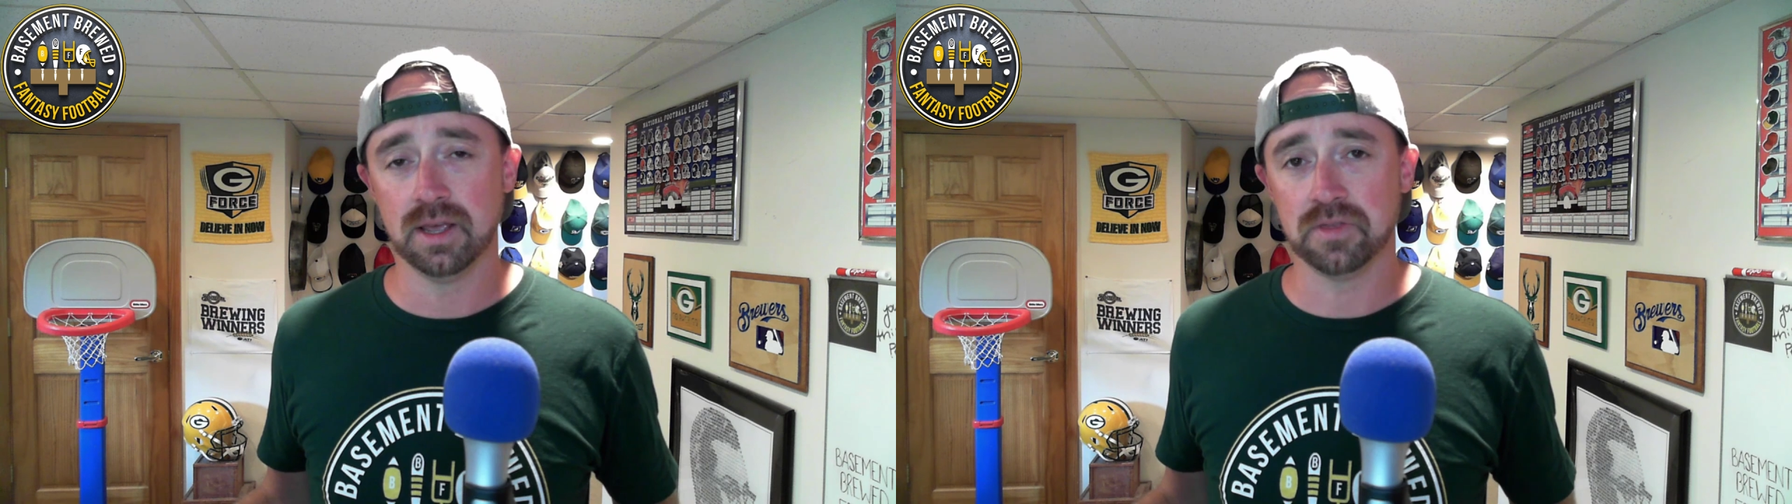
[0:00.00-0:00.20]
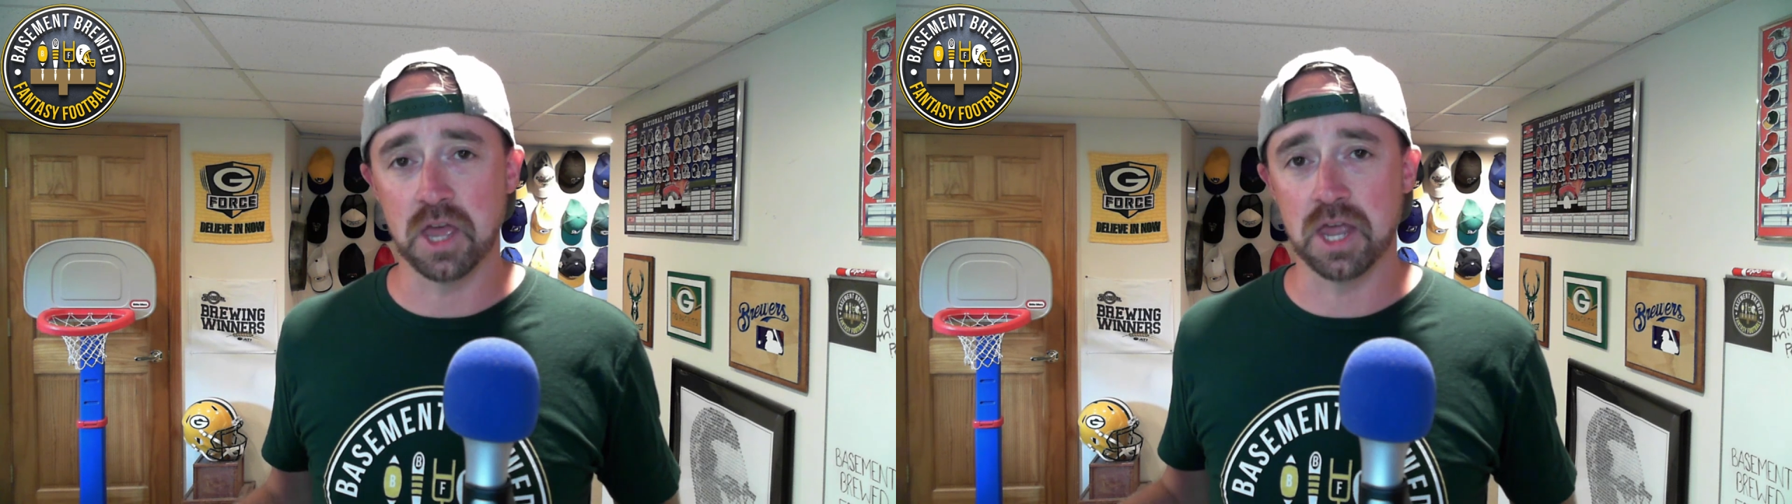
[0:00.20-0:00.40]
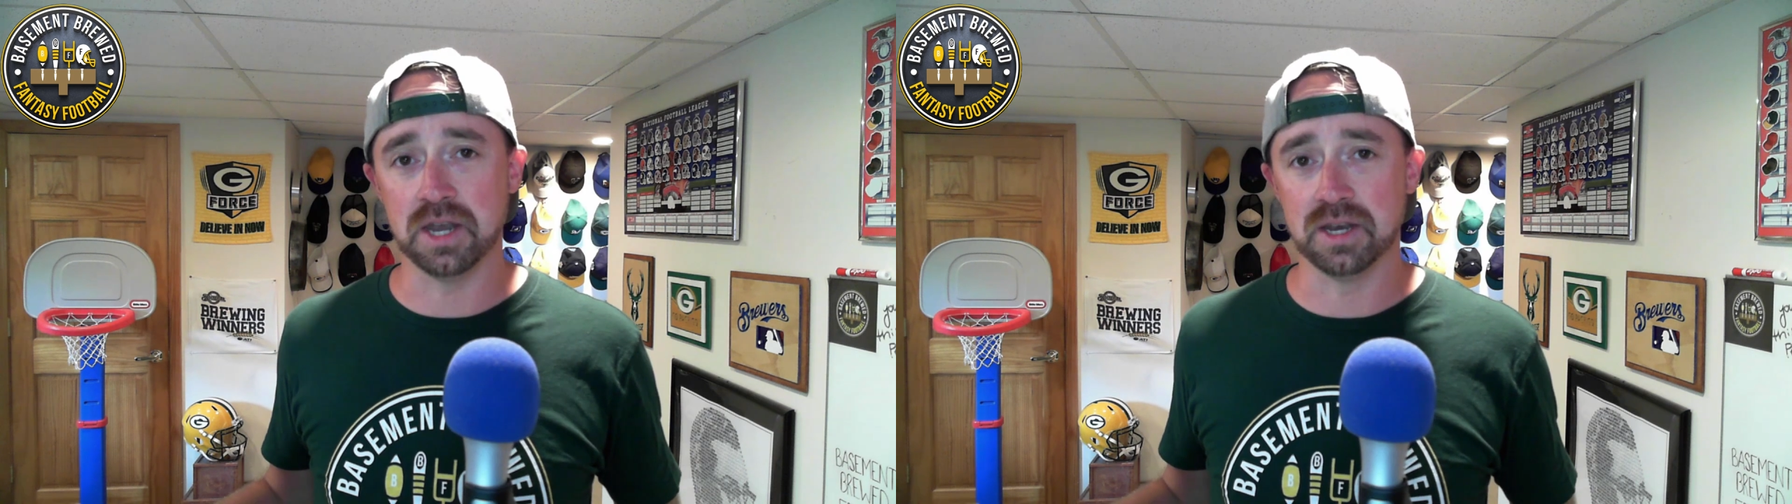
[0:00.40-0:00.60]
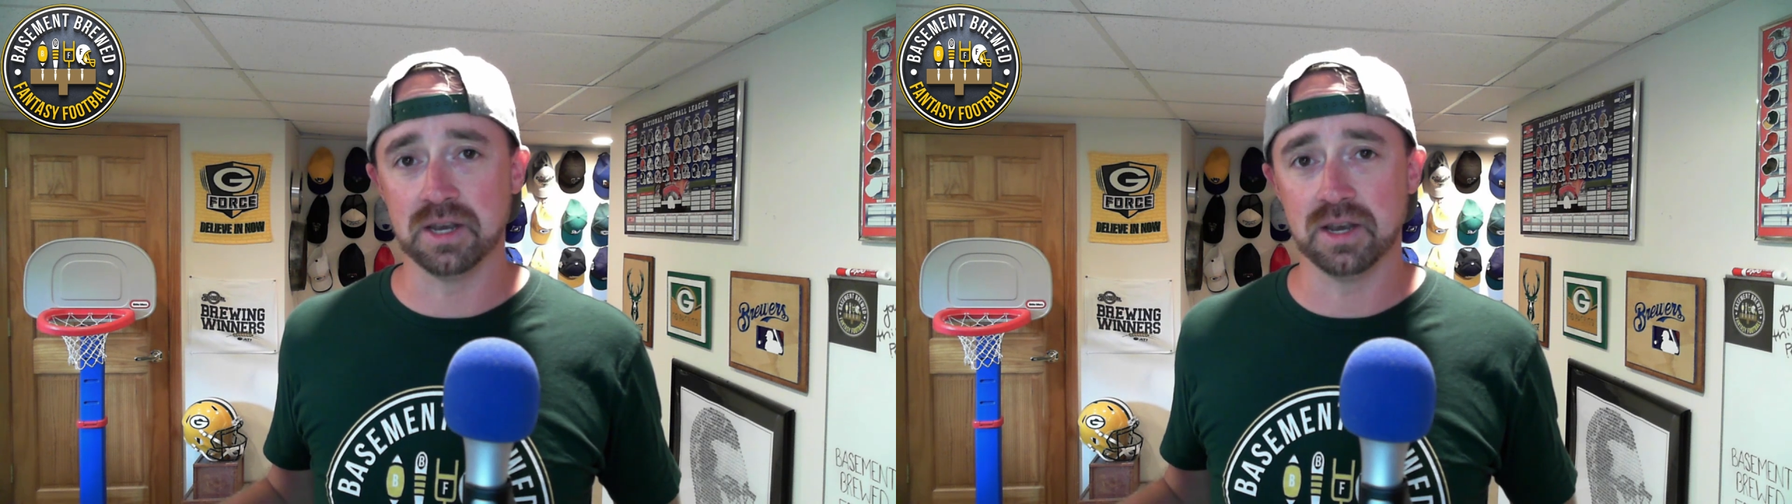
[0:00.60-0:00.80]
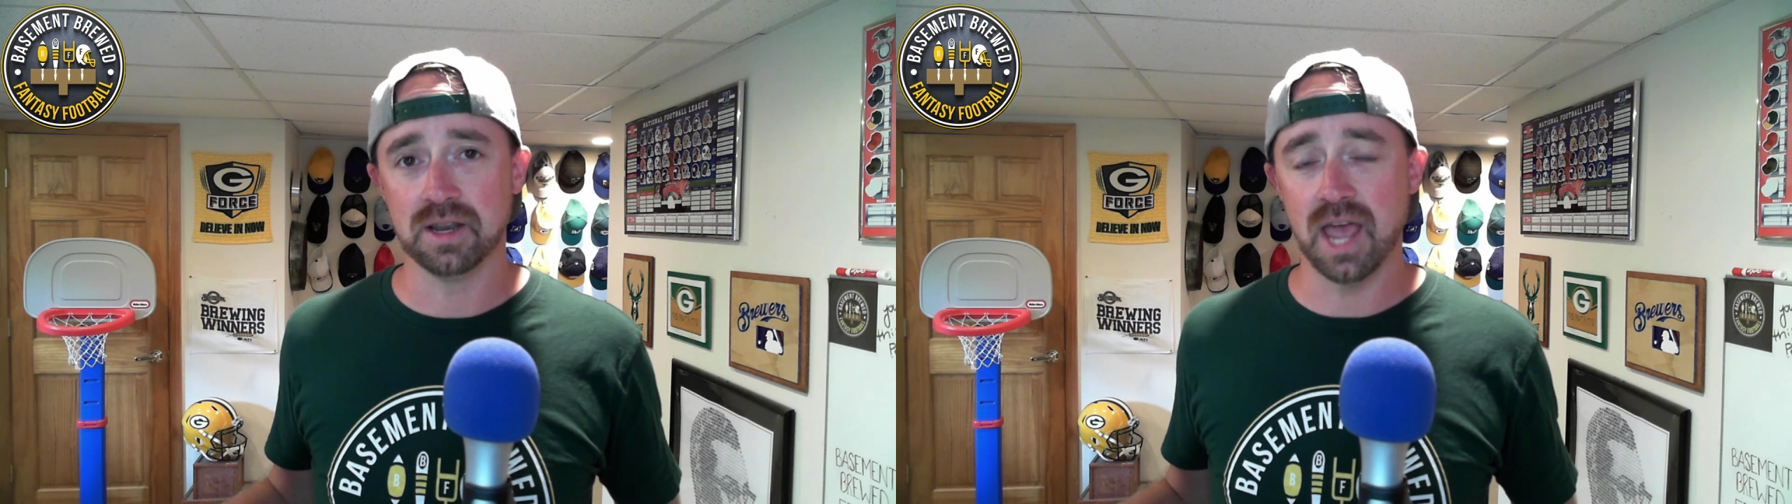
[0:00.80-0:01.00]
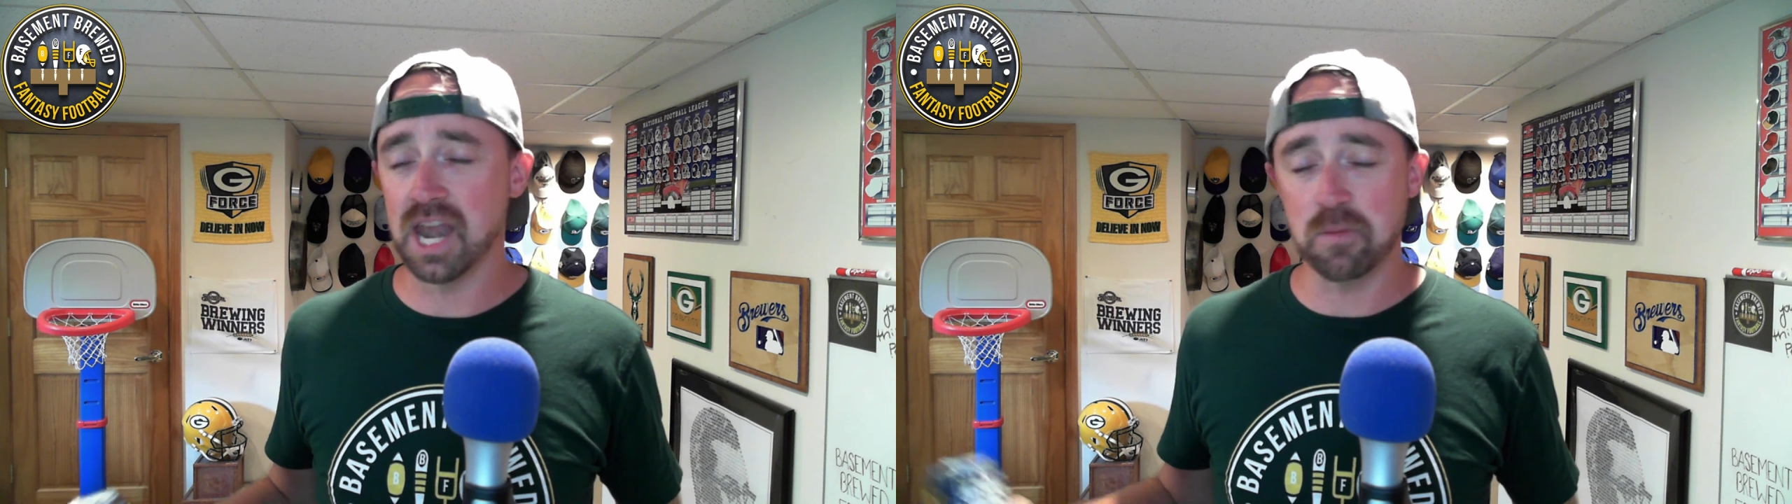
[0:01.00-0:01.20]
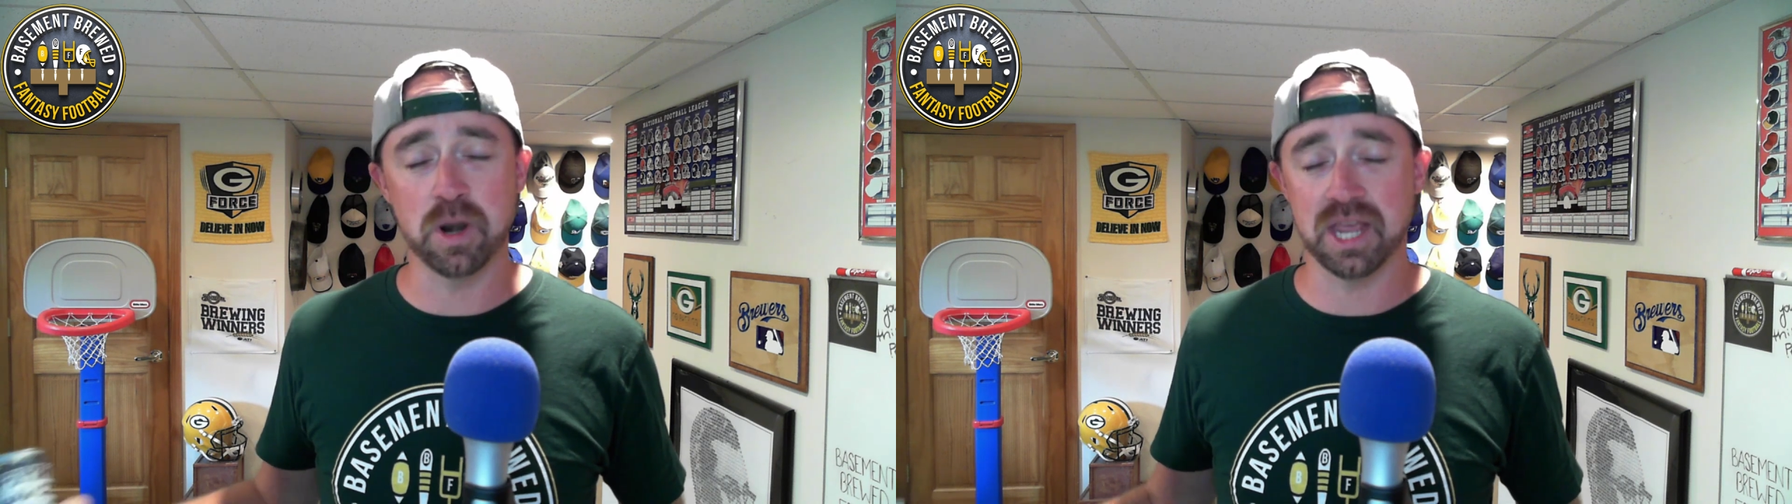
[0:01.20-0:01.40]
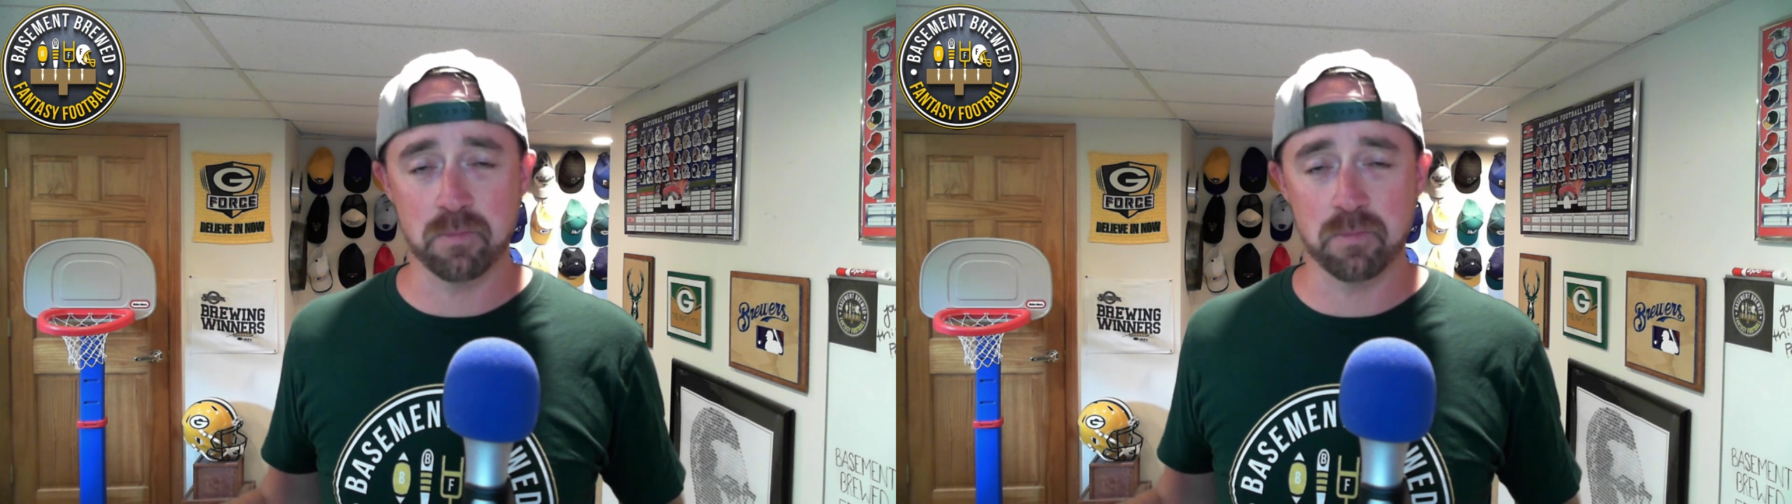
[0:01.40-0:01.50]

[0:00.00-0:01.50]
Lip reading: than anybody